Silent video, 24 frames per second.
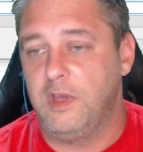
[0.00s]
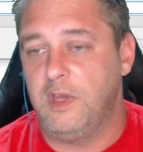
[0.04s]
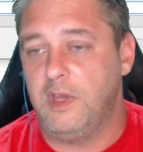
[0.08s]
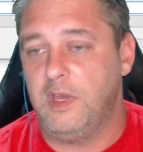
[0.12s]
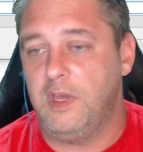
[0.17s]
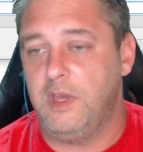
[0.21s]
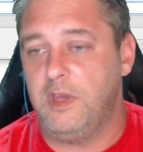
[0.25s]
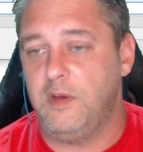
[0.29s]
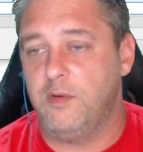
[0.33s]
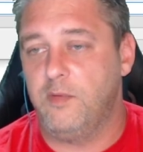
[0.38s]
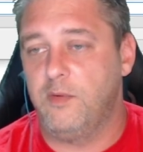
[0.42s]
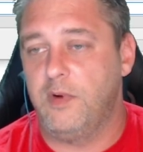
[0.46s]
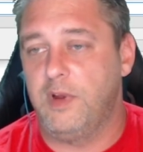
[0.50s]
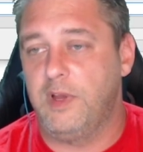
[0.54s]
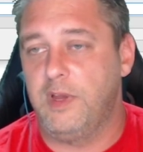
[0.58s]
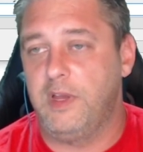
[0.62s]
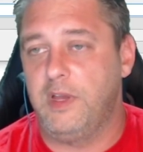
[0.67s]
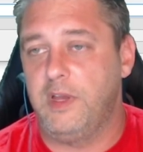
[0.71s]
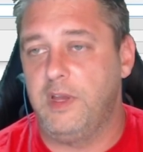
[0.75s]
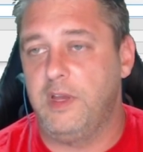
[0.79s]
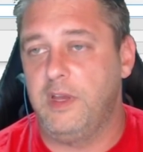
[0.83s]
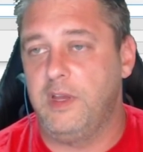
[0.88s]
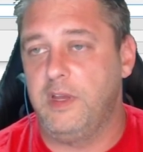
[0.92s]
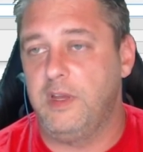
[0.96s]

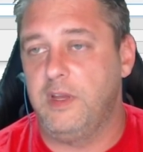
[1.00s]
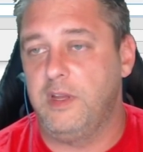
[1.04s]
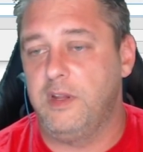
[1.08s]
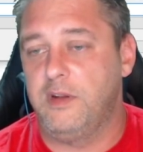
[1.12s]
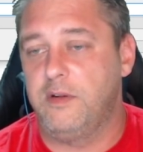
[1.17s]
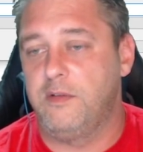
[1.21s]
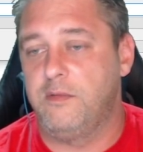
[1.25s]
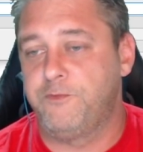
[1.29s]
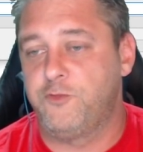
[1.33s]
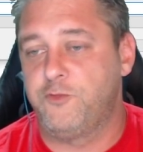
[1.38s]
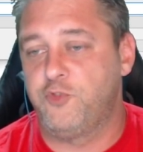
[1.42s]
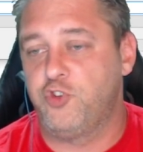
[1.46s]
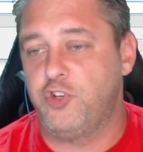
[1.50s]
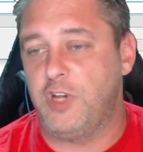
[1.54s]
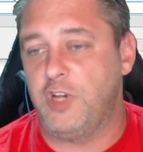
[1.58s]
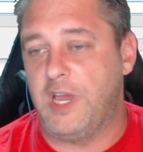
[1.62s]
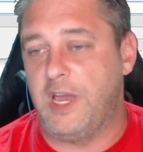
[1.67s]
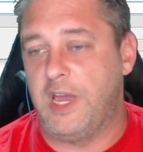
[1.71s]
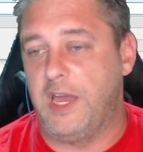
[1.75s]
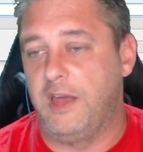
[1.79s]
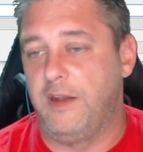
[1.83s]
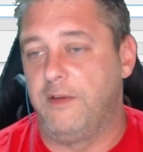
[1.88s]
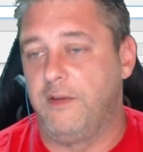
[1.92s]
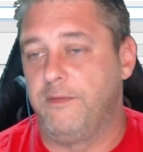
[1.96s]
8raid
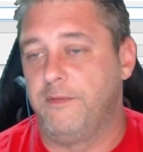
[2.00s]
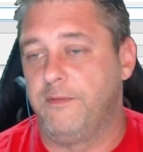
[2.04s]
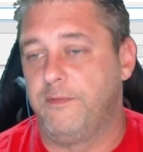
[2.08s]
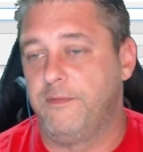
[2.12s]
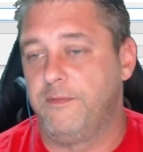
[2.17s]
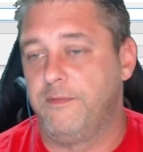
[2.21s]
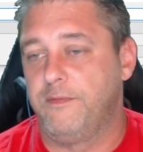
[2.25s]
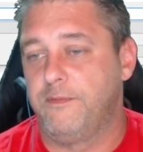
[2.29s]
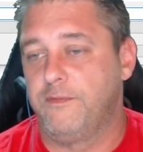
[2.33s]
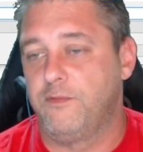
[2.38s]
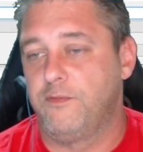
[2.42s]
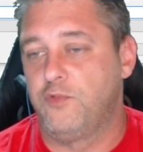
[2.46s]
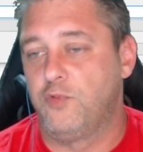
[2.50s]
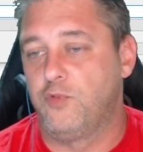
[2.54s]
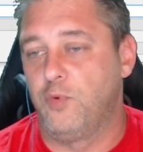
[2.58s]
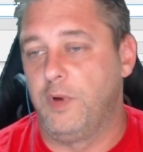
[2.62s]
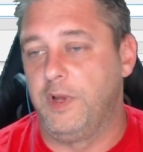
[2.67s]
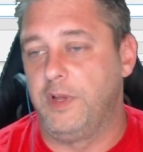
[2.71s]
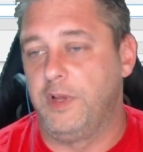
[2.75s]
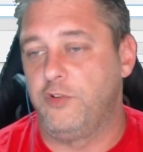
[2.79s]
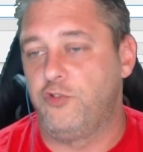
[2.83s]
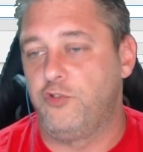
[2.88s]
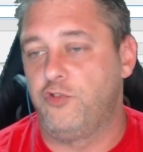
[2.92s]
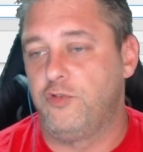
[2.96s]
chat
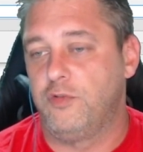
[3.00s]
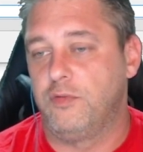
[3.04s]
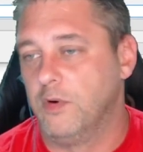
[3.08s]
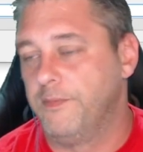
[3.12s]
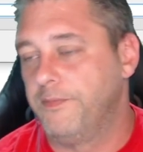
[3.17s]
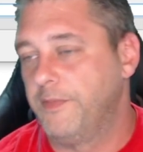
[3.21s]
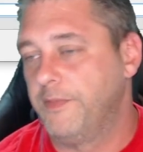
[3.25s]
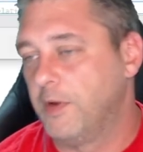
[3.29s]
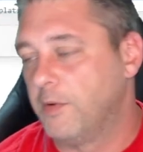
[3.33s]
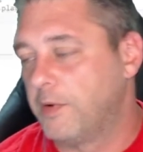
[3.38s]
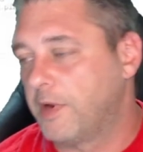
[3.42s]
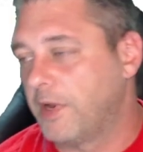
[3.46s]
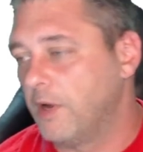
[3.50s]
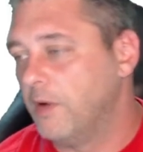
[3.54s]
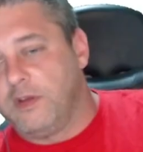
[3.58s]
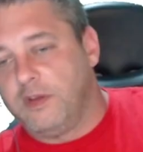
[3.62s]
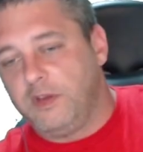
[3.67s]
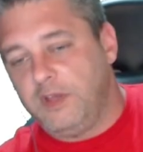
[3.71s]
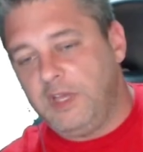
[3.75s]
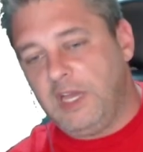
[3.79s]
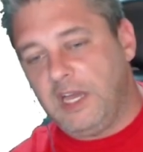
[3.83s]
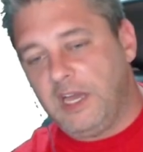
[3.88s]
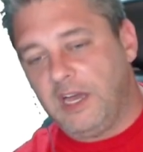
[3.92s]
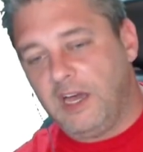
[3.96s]
Twitch. There we go.
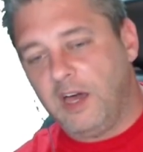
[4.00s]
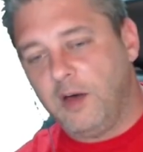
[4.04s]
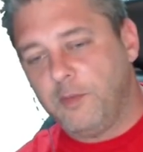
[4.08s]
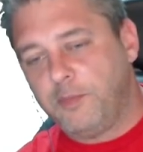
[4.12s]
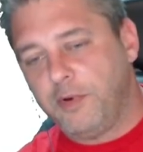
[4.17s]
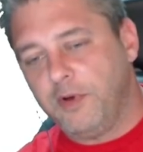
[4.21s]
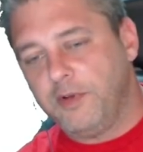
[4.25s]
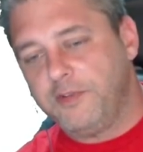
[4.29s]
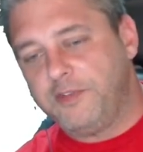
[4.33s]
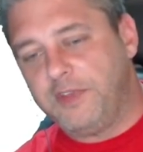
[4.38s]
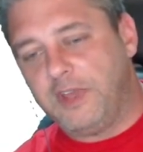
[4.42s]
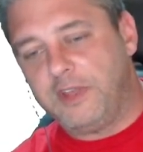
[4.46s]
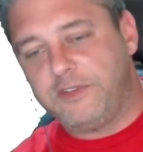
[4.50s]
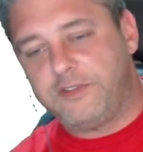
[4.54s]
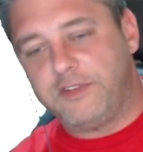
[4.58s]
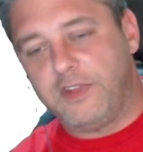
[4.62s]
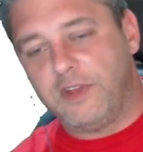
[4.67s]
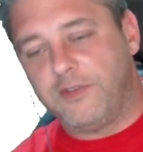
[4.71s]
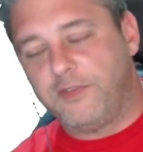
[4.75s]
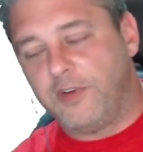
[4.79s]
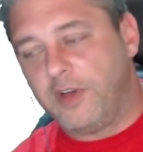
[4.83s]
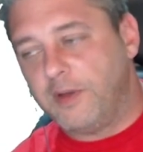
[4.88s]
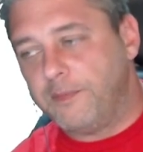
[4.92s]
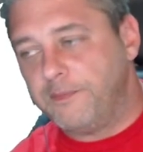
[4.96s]
Yeah, I'll post that
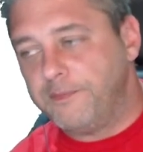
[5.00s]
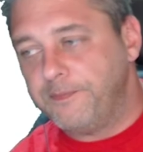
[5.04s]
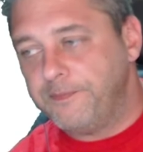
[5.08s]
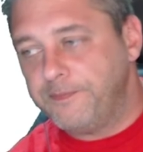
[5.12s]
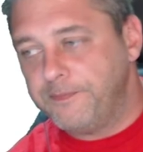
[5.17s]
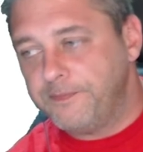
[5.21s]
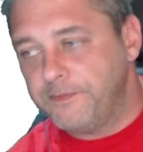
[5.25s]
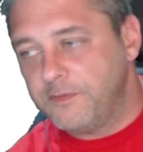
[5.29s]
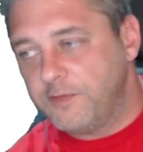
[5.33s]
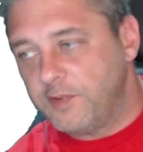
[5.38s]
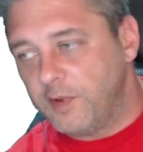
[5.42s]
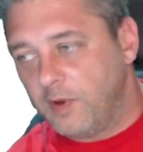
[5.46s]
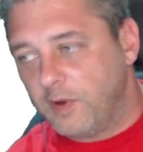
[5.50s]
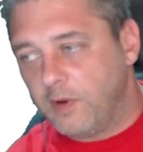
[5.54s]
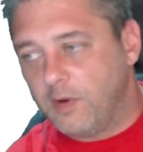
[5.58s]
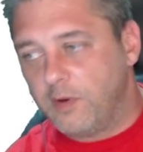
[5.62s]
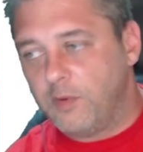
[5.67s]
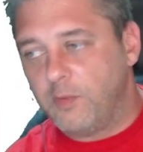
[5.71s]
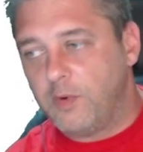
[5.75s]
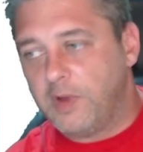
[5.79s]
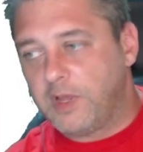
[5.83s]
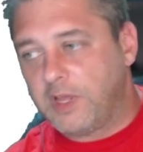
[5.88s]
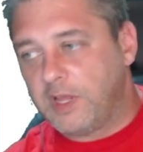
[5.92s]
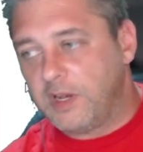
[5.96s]
stuff up so
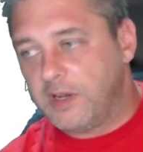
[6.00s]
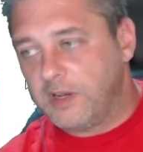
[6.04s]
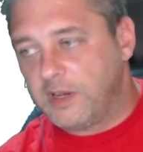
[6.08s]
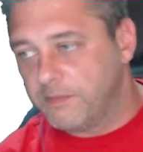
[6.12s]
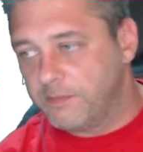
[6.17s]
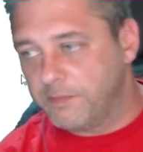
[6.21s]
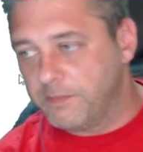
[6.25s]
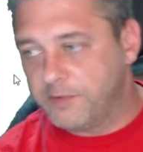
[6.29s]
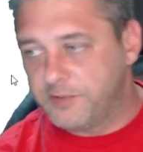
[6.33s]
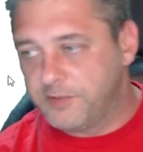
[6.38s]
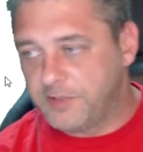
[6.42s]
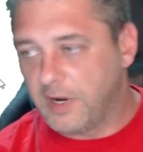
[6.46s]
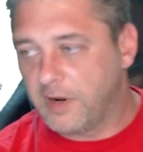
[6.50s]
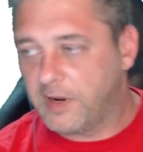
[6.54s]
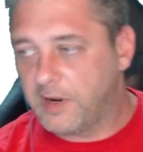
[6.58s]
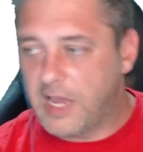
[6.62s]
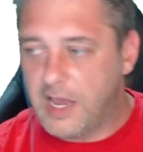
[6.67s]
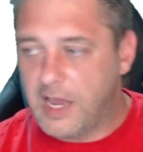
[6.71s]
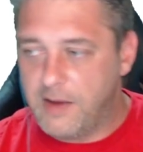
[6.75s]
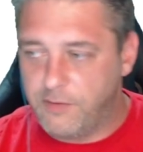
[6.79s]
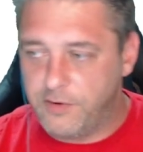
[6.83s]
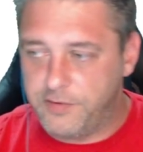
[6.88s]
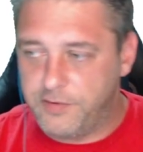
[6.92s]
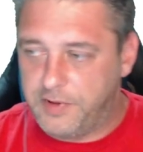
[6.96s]
we can start
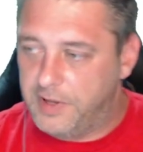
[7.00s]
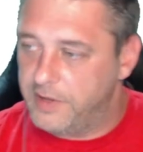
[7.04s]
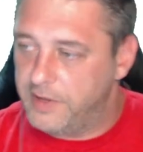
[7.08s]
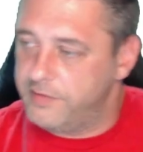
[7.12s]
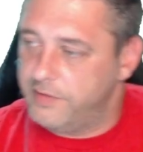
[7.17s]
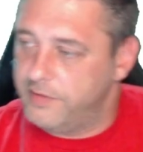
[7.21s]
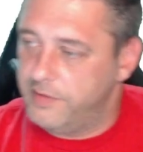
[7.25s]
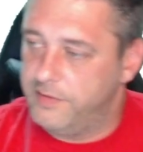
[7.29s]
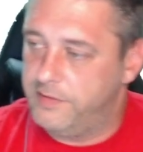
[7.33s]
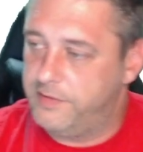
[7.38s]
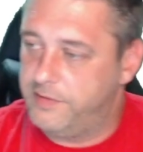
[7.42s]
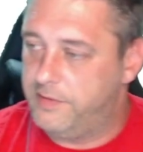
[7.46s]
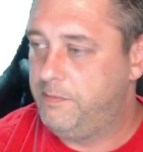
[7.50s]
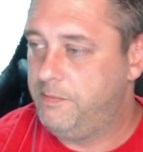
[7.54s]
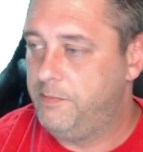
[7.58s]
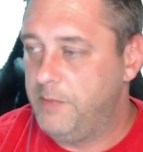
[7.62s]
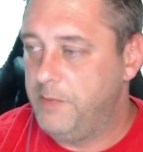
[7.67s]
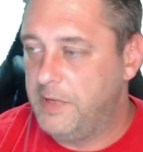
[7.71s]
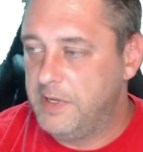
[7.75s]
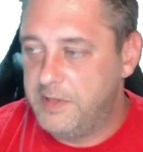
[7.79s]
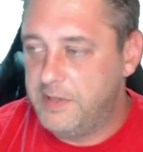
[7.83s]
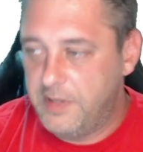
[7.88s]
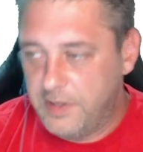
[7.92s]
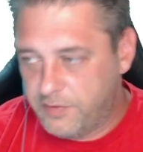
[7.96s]
conversations
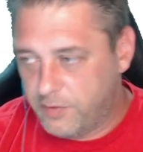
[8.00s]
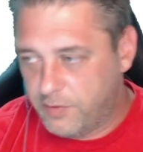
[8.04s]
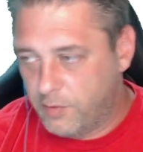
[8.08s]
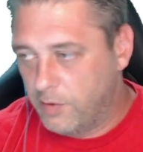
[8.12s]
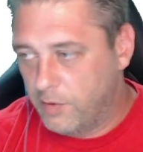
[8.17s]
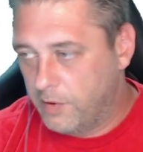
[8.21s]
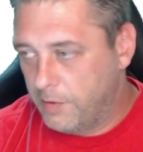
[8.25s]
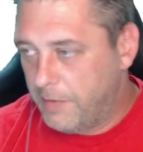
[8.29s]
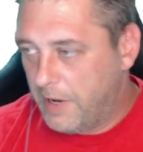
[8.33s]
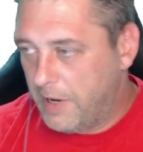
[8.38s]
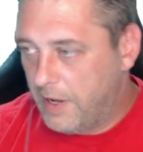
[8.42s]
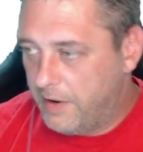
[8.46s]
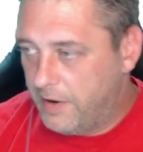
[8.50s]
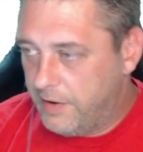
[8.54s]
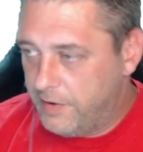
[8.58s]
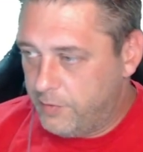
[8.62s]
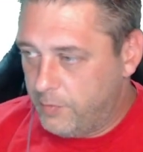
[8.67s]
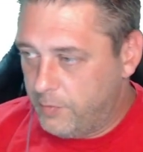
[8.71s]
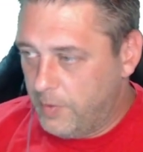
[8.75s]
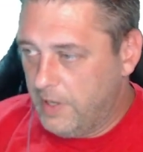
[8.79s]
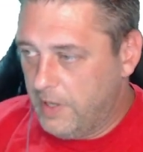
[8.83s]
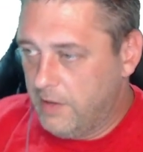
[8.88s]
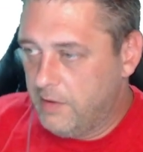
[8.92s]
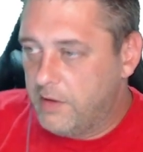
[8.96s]
in Discord about it as
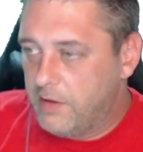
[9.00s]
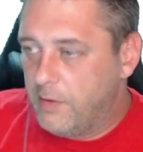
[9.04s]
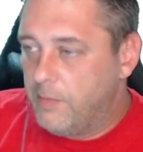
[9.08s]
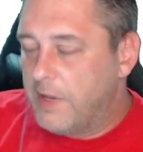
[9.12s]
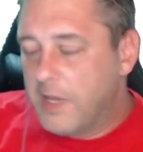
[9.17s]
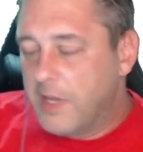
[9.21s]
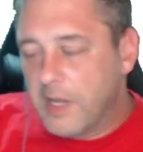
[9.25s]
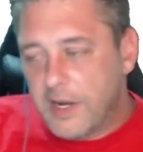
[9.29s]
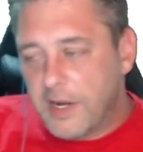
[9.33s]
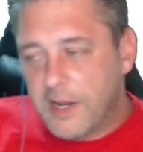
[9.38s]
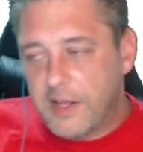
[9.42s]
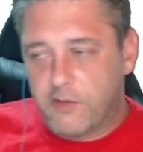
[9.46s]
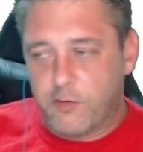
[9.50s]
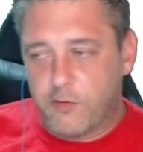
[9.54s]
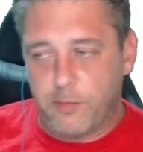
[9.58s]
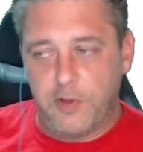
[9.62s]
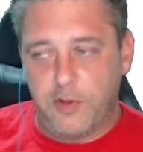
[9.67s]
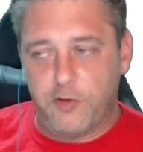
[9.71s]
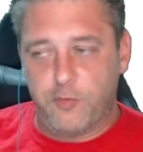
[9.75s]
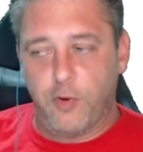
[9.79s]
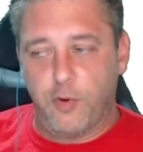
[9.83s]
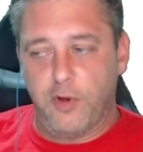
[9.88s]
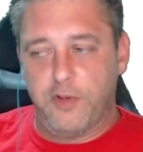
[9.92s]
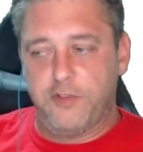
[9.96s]
well. Can we get an
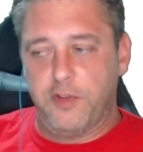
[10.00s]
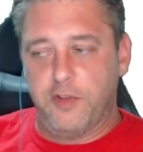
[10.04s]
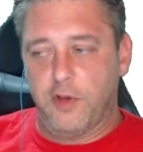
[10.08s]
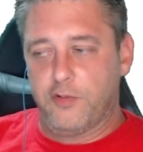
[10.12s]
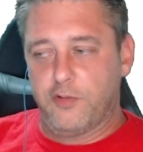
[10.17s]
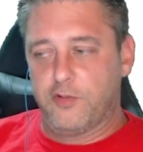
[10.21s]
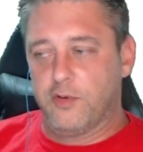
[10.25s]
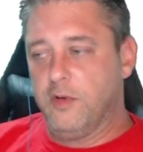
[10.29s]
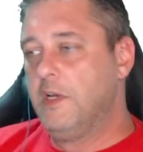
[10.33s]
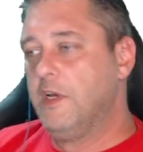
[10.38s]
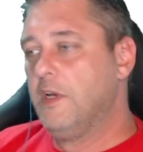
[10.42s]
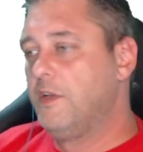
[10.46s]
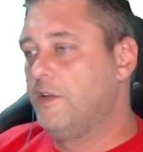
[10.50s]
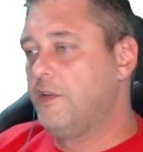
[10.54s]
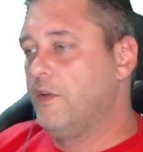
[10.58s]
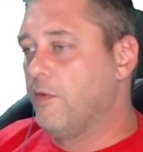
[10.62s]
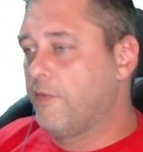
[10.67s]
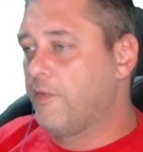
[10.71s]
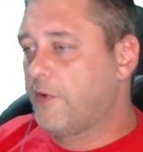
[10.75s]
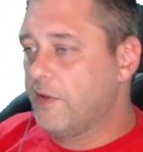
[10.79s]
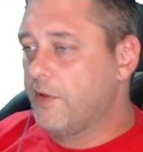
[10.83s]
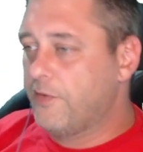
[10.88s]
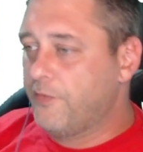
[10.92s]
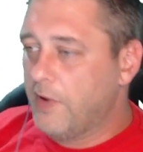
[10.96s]
exclamation point social? Don't
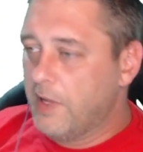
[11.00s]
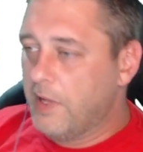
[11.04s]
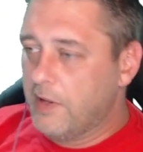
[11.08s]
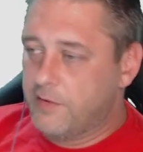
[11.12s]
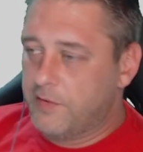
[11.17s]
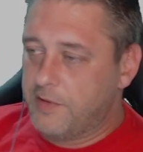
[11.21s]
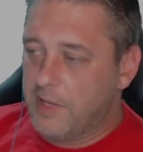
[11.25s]
forget to follow us on